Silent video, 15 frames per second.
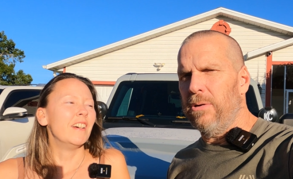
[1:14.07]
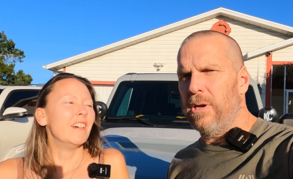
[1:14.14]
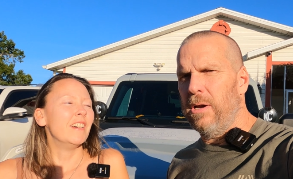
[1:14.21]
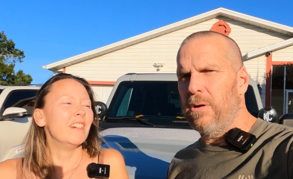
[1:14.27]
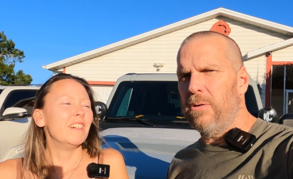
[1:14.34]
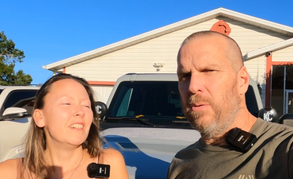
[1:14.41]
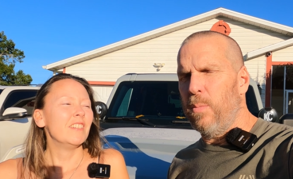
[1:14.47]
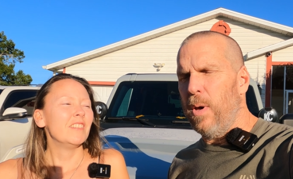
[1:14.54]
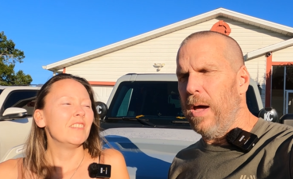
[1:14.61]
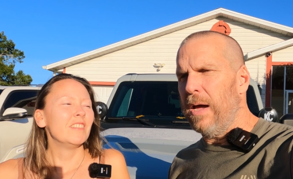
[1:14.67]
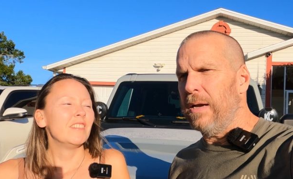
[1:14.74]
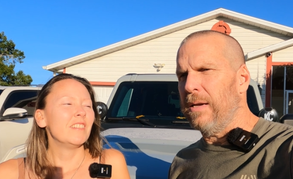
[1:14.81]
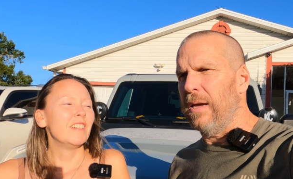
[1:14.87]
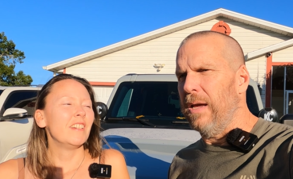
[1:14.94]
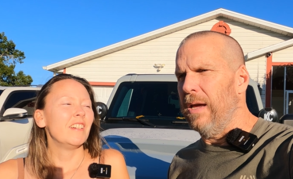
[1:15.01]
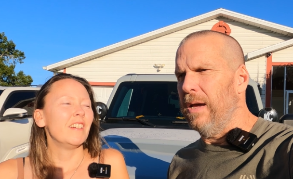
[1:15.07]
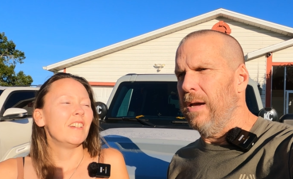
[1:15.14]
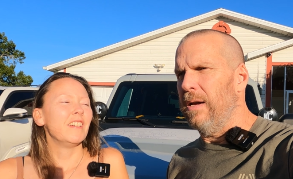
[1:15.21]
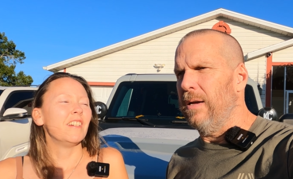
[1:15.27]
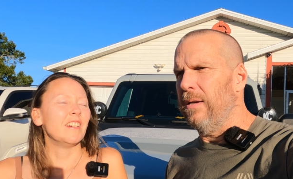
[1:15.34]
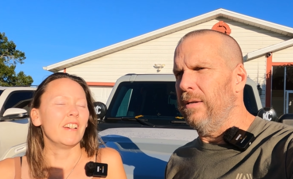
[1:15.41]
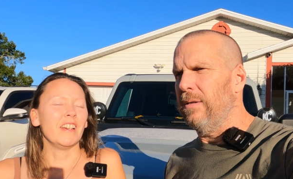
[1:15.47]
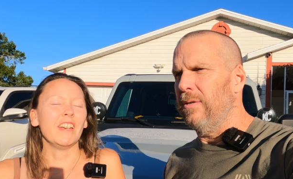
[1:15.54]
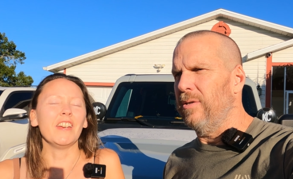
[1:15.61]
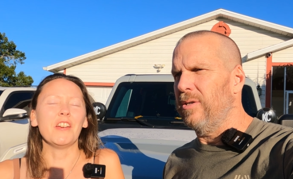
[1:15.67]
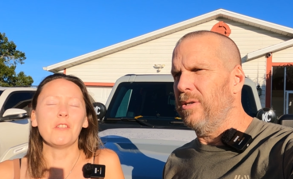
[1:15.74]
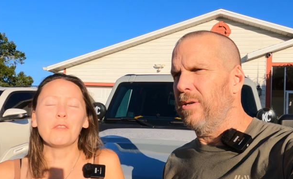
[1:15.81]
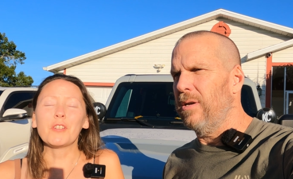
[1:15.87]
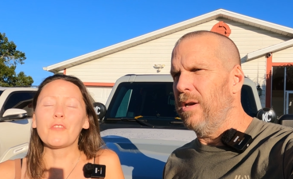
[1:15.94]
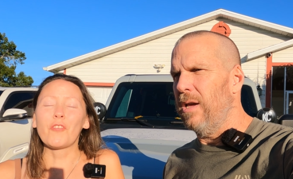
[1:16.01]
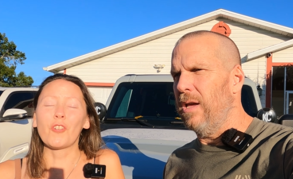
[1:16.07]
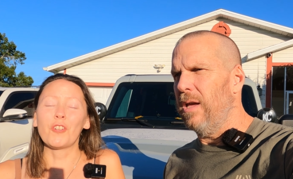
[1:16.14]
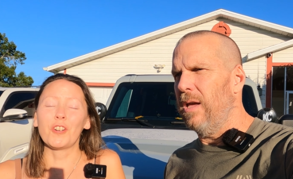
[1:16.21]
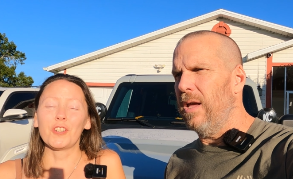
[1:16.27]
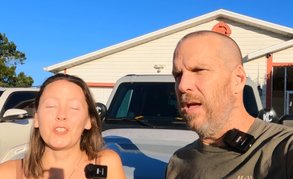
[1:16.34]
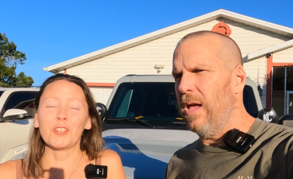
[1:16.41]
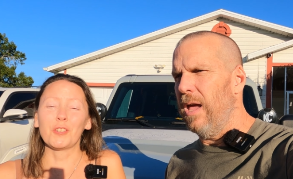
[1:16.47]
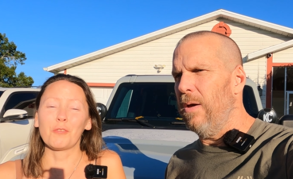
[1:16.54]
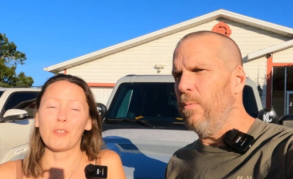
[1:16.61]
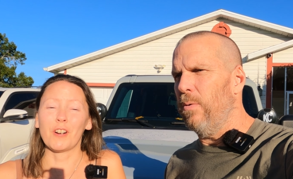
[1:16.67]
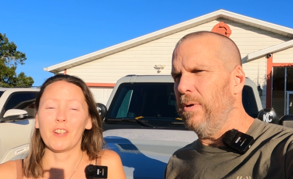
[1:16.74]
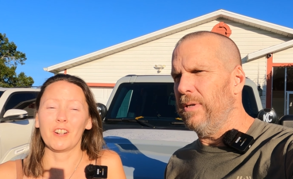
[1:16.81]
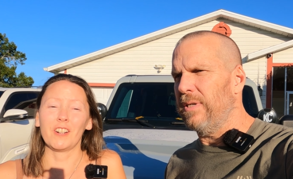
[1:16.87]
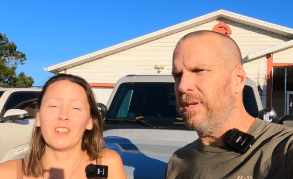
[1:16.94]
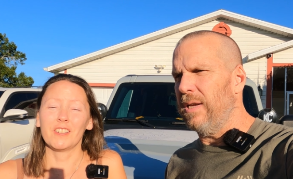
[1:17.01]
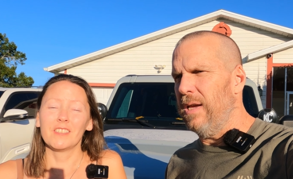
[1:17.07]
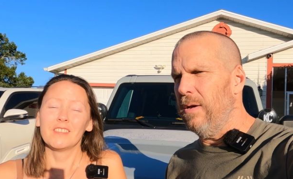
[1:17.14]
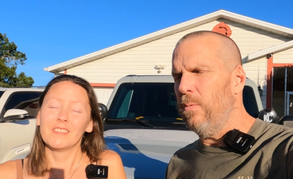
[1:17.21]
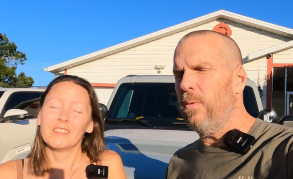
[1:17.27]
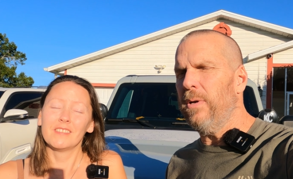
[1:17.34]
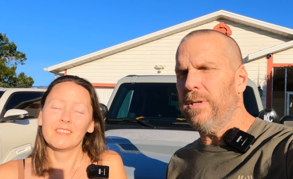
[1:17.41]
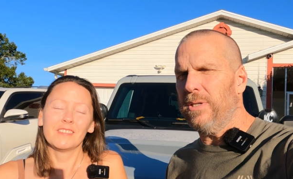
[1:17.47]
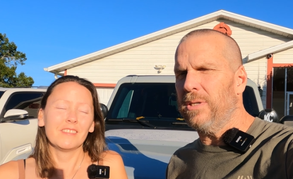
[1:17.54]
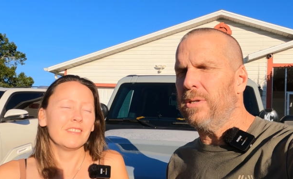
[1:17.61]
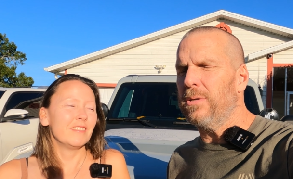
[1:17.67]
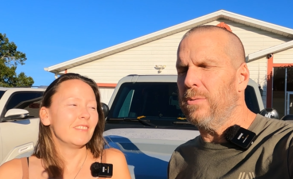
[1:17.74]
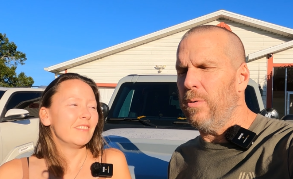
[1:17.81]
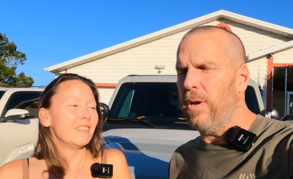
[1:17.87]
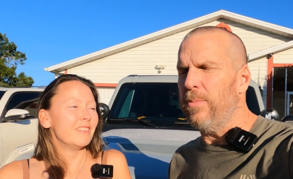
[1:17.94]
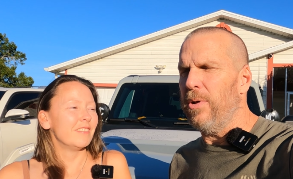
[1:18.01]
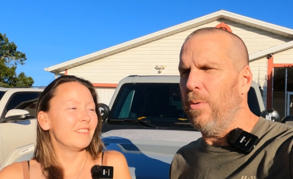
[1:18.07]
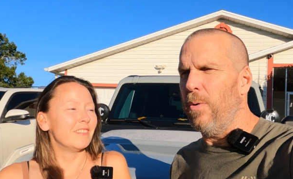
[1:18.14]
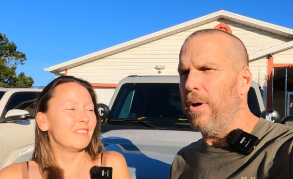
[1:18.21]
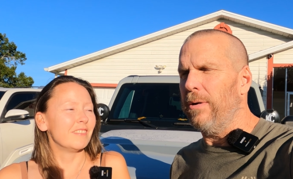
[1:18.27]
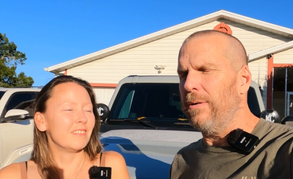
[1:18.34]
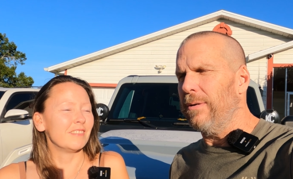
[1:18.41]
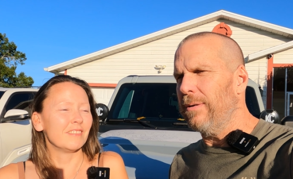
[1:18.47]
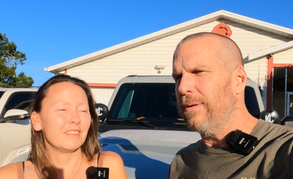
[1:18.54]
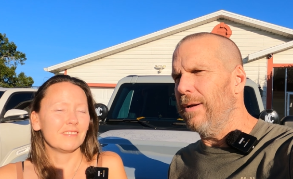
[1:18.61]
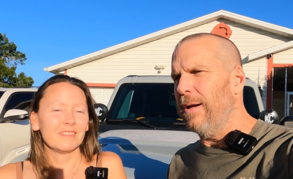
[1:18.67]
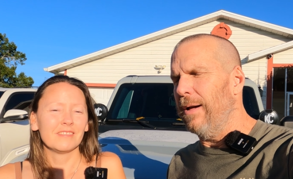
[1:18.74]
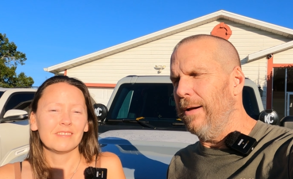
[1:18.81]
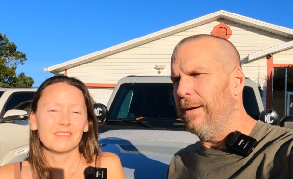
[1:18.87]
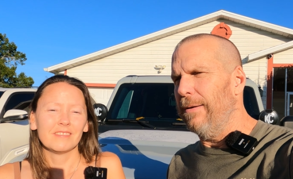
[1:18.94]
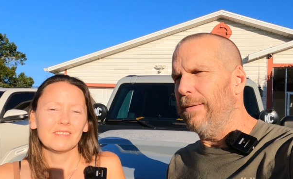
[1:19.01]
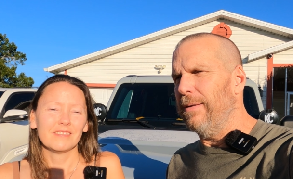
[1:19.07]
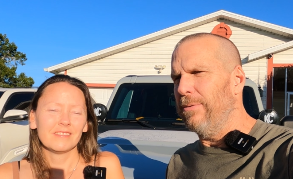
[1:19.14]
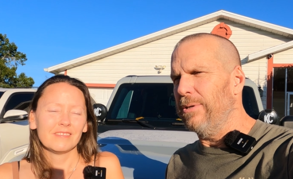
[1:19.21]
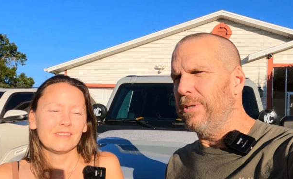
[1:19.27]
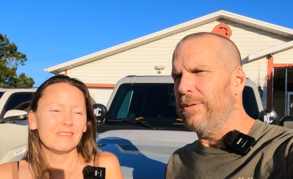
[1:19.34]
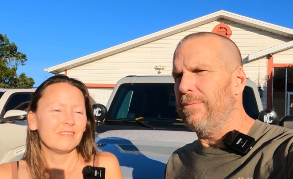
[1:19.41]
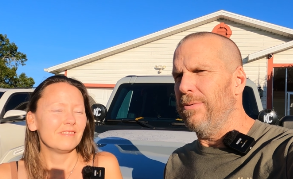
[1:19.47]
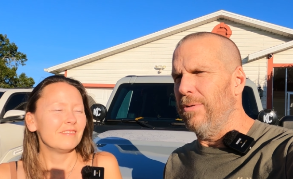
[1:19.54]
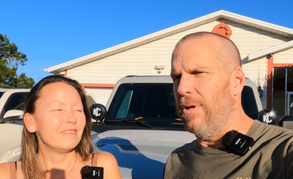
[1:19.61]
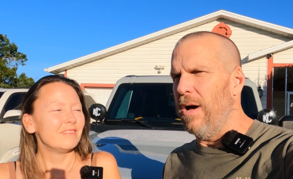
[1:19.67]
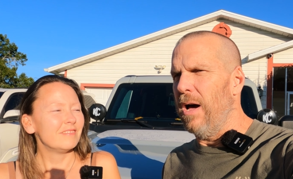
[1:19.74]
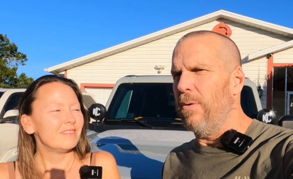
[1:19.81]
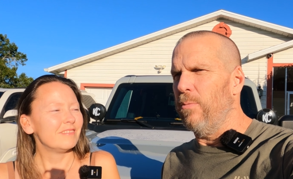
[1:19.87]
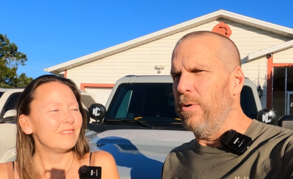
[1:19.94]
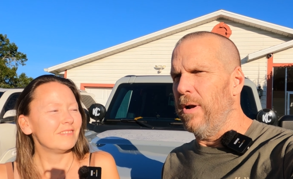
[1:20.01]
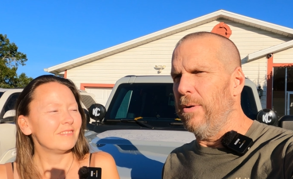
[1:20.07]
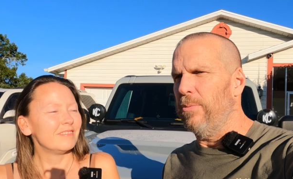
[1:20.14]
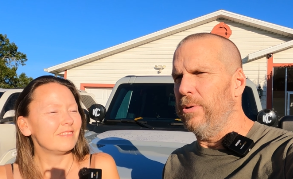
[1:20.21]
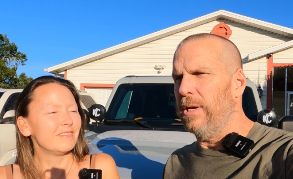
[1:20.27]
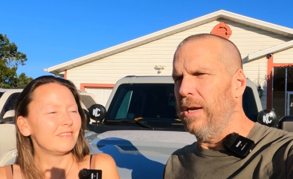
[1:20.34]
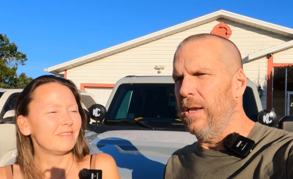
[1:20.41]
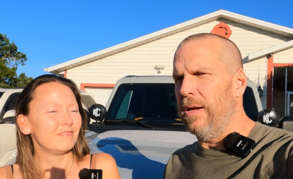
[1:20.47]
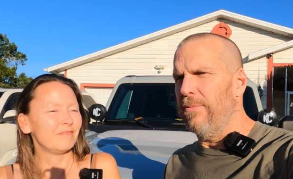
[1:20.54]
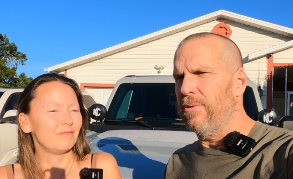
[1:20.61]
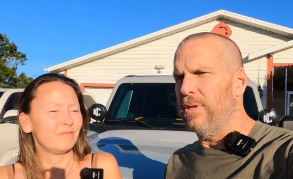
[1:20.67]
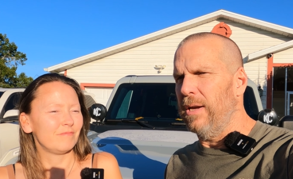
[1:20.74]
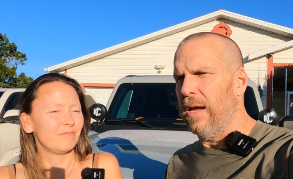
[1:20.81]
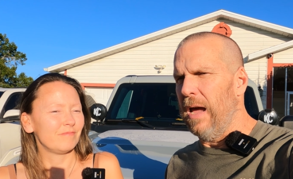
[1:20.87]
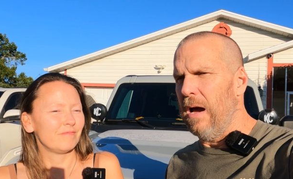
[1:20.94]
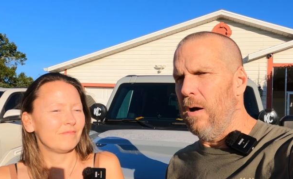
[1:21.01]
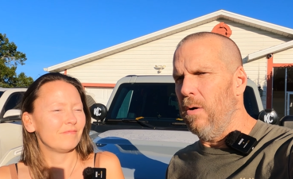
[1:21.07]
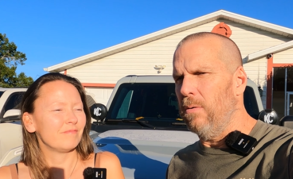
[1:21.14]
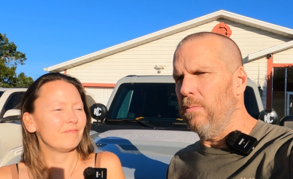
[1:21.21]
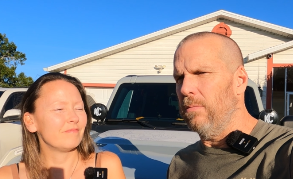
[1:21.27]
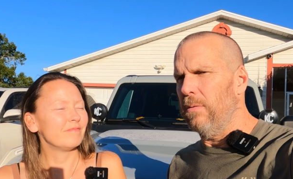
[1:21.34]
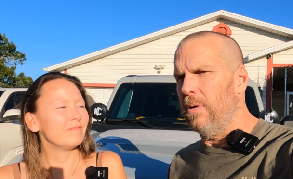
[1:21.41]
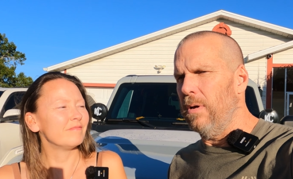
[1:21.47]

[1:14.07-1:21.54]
Speaker 1: our gear in the back and...
Speaker 2: It was 4
Speaker 1: inches of water. It was quite a bit of water. It was a lot. We were able to get everything out.